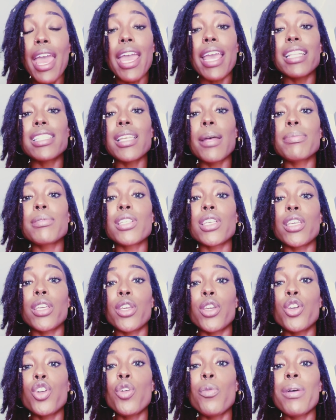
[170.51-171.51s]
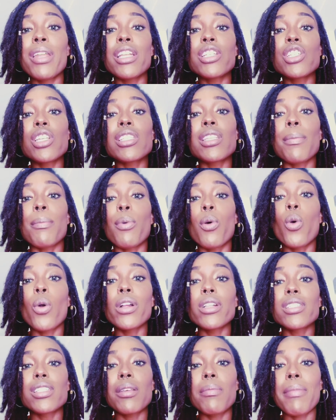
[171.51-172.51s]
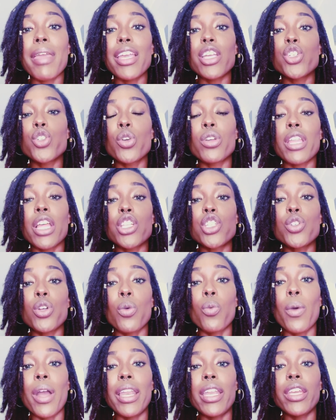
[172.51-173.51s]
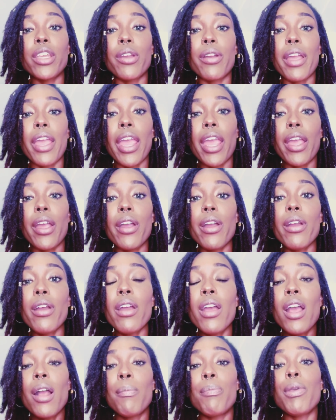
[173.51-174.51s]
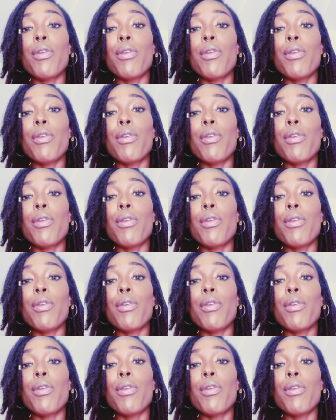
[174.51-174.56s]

It's up to you, but it's just important to make sure that you're wetting your hair